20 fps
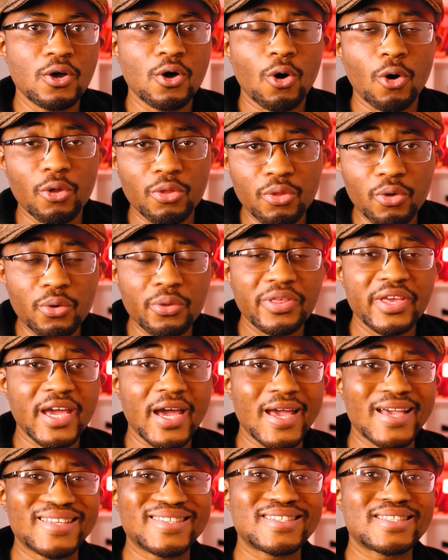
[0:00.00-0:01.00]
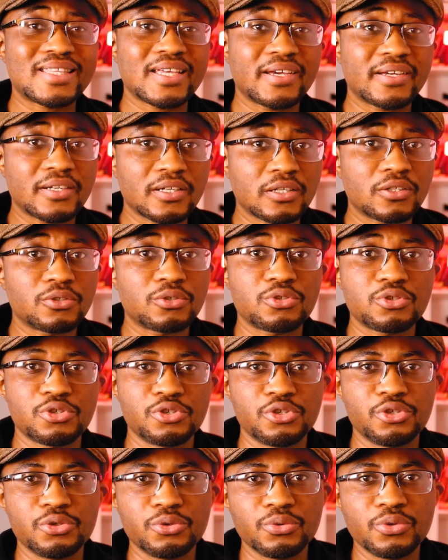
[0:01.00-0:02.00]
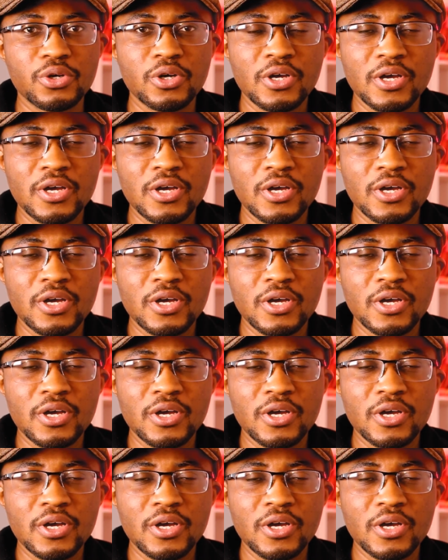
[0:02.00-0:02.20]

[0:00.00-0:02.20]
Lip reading: although they are external to you.